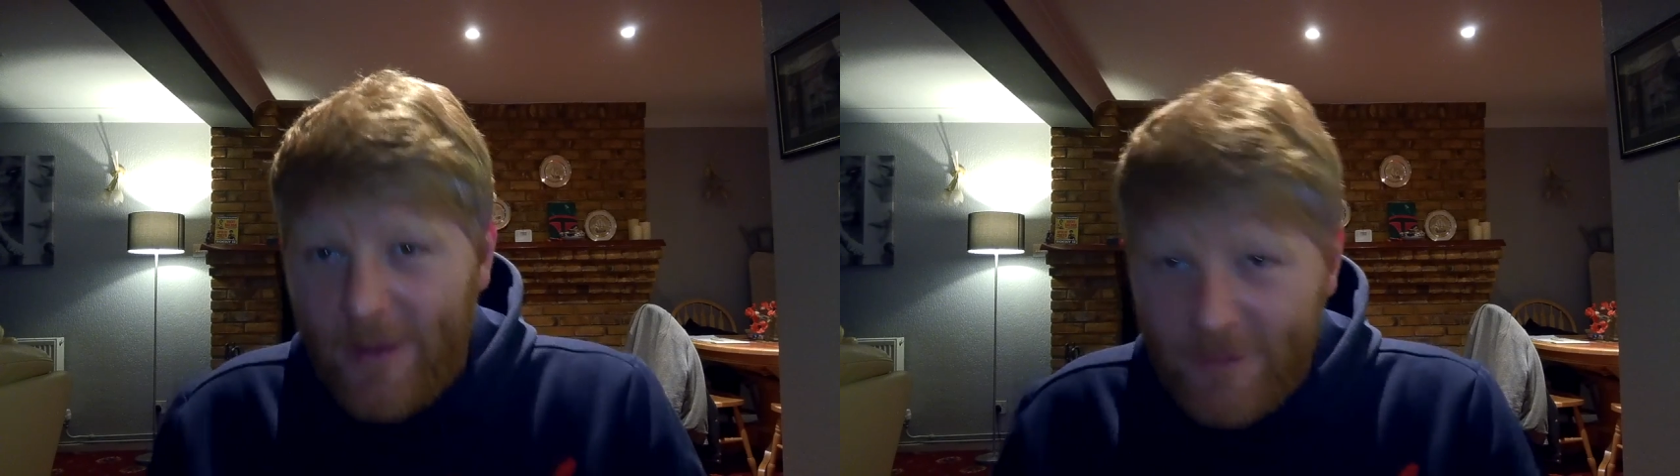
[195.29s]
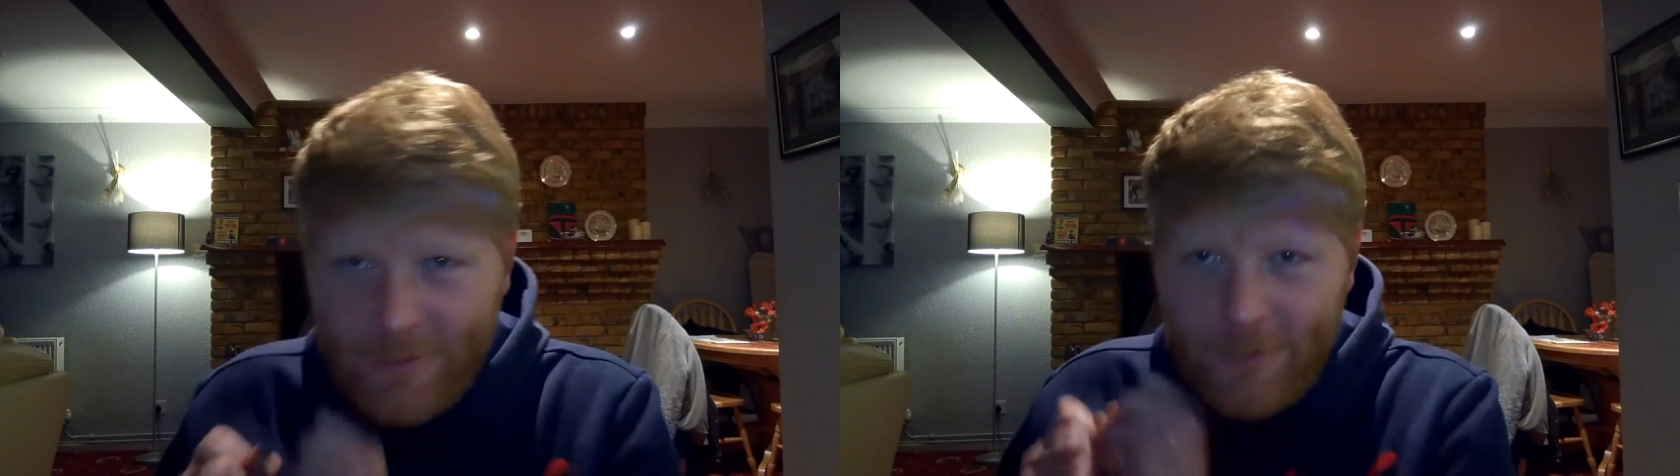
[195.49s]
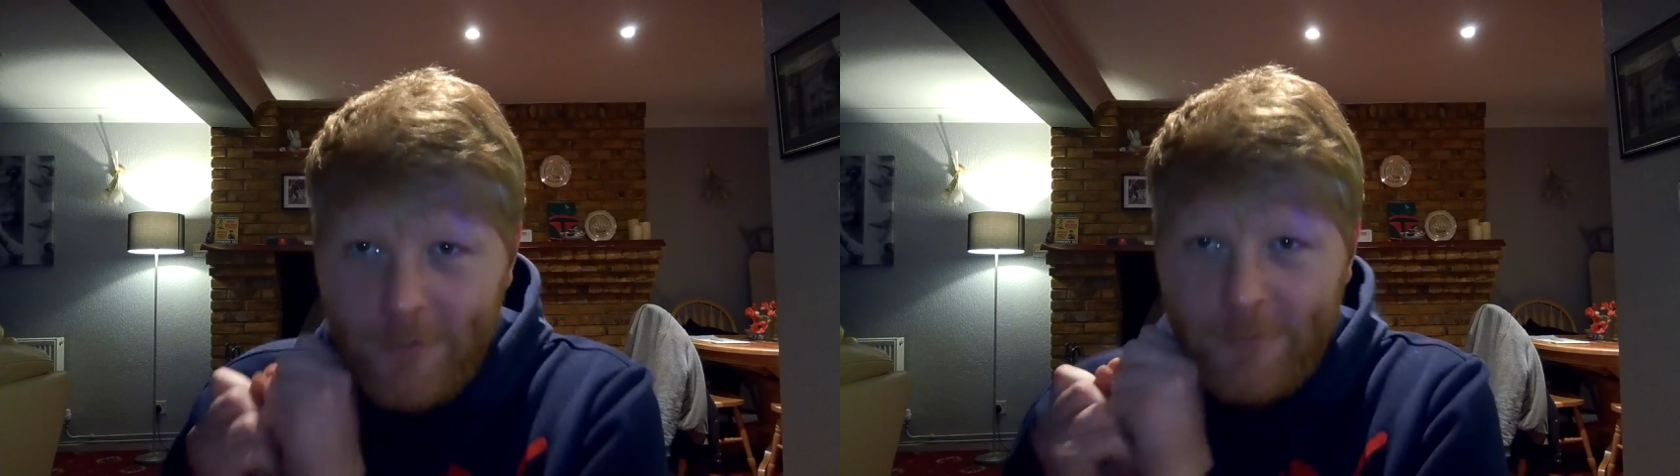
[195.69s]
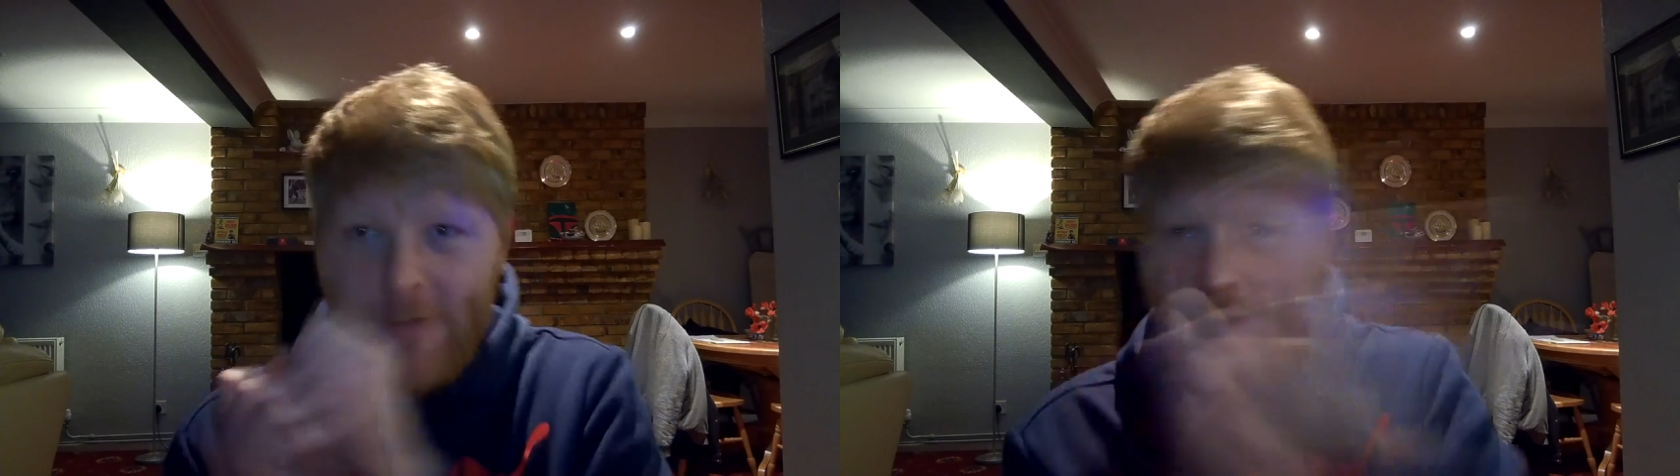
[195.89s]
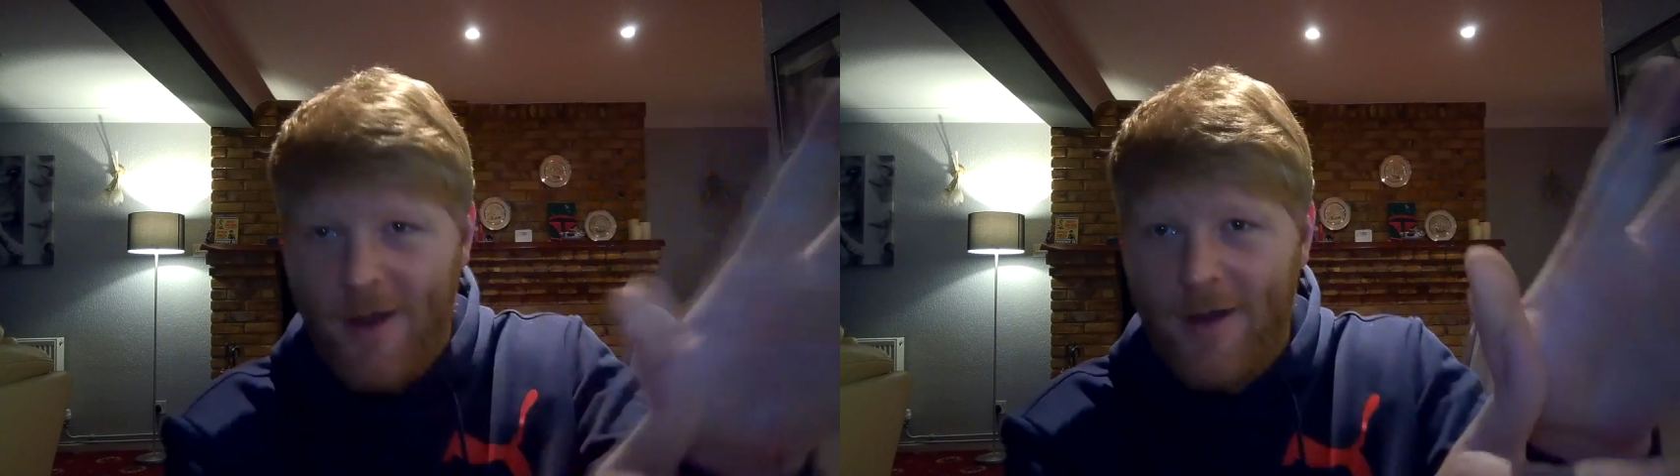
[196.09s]
They're just sort of
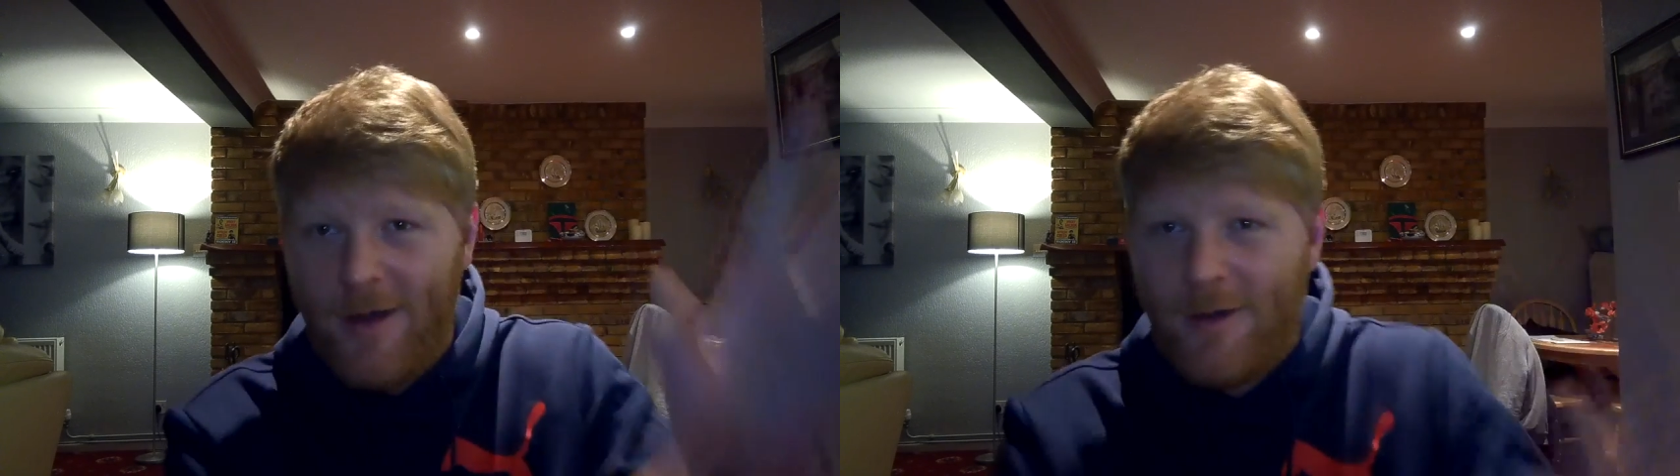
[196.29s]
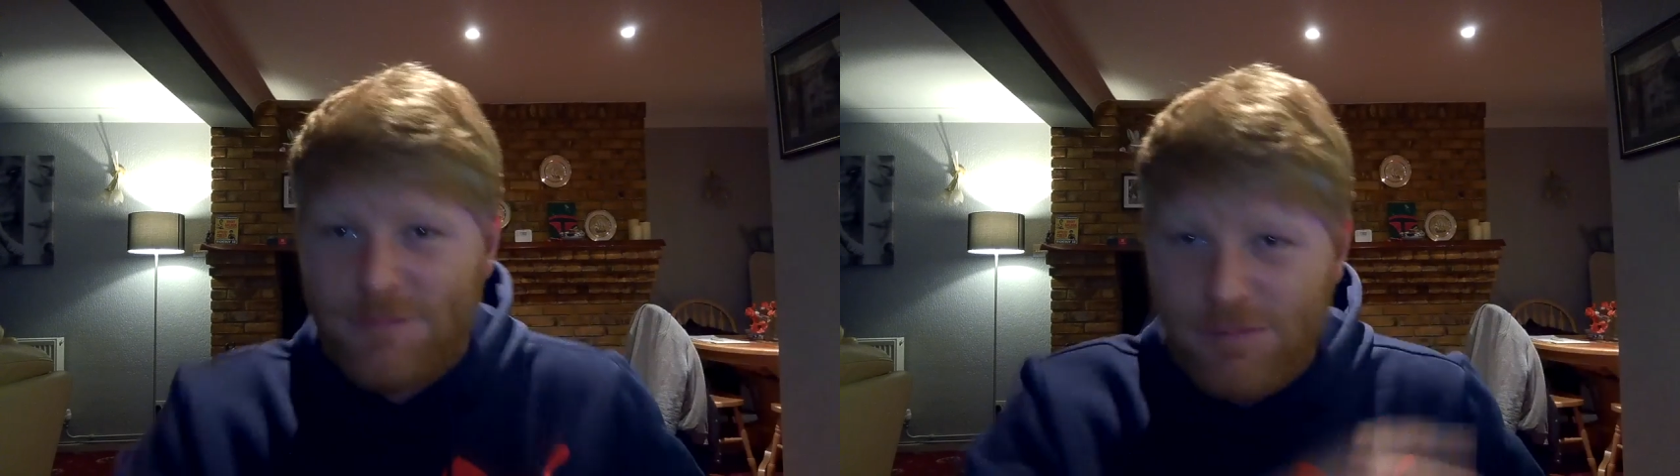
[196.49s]
shah,